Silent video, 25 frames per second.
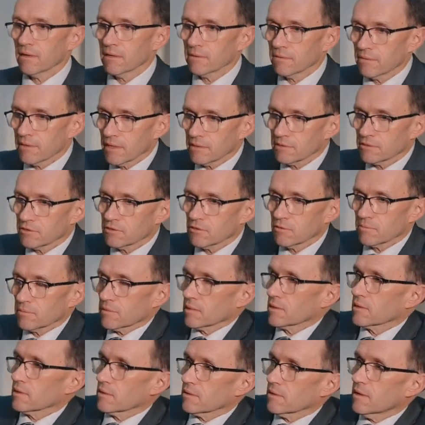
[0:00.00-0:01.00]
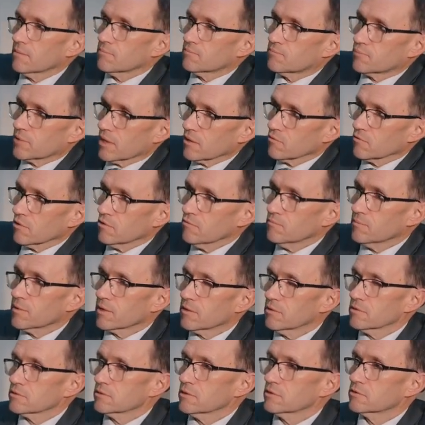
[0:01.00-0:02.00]
that's something I'm proud of,
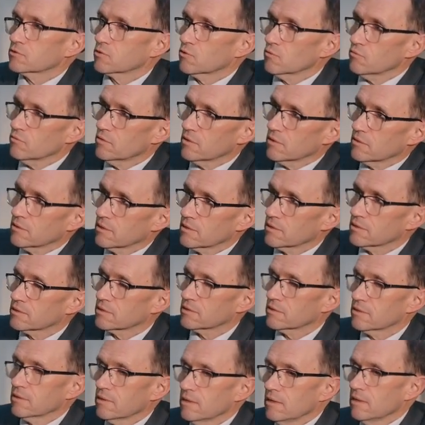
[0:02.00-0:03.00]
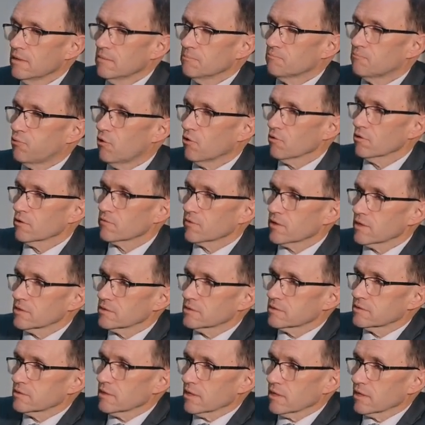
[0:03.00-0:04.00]
because it's good in these
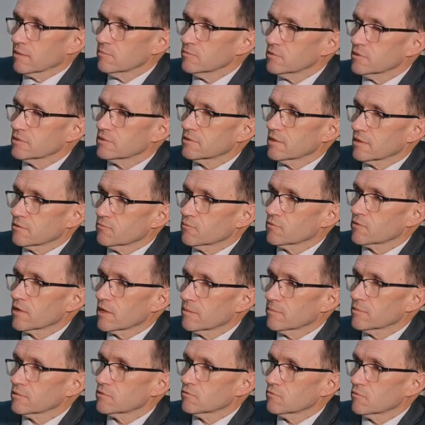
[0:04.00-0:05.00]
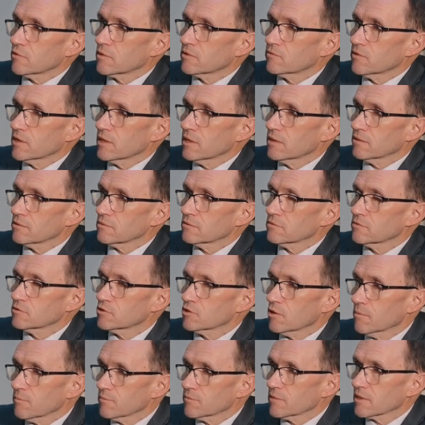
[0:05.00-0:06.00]
polarized times that we're able to agree on
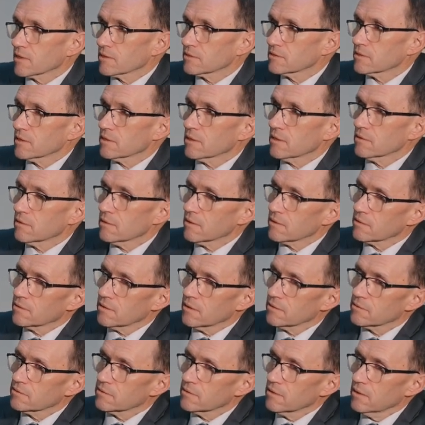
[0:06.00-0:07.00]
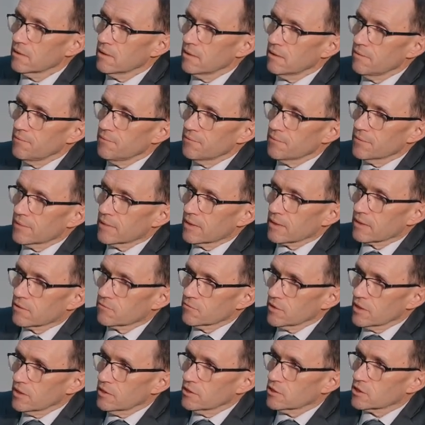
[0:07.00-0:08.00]
some things. And I think that the
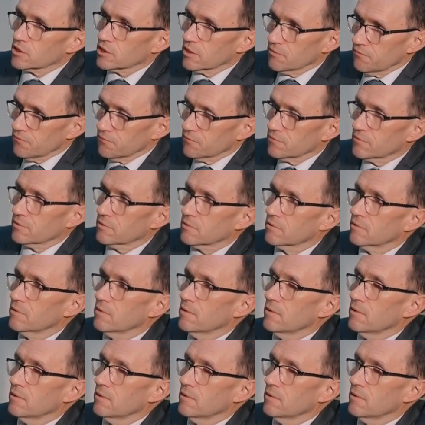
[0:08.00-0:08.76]
green shift,